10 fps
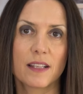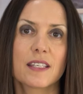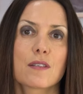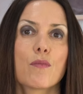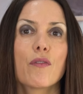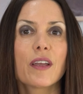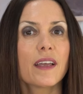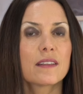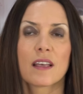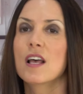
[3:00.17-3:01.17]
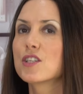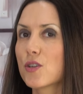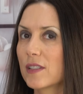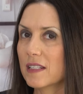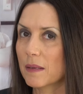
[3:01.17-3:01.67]
and just moving it so
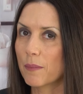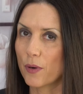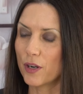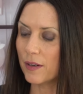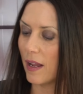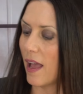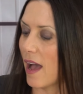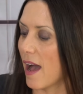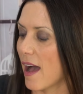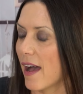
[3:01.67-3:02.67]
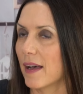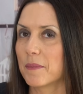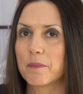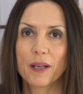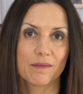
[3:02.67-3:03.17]
it doesn't burn.
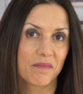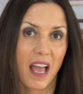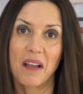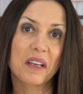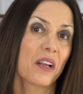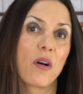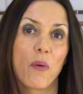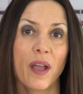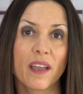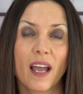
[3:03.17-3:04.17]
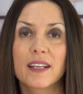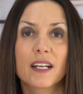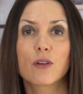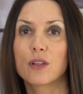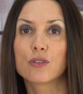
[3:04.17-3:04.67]
But I'm gonna go away. I'm
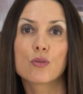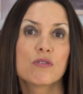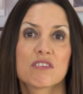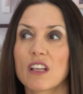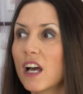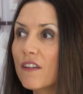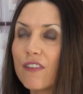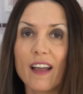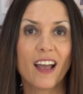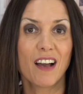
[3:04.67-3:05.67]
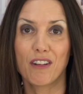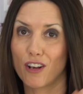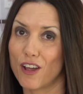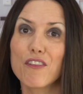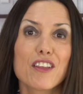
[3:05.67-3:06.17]
gonna go and do stuff. I have a
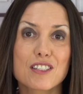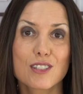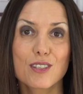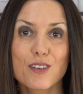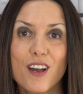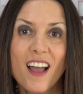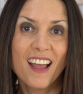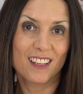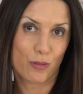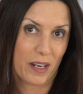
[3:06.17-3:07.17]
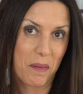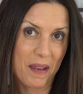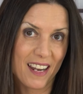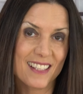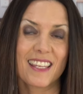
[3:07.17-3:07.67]
lot of things to do. 20
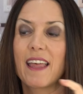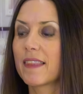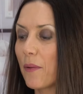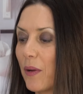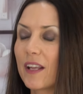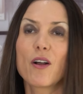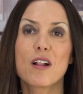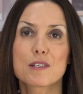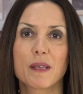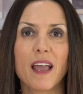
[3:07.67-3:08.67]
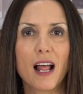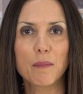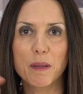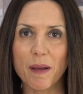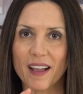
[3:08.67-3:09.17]
minutes, and then when it calls me, I'll
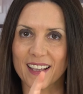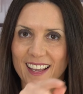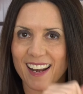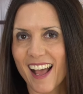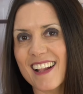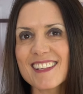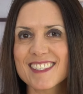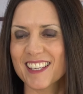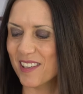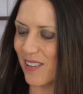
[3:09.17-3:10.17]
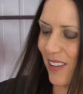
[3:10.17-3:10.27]
be back and I'll see you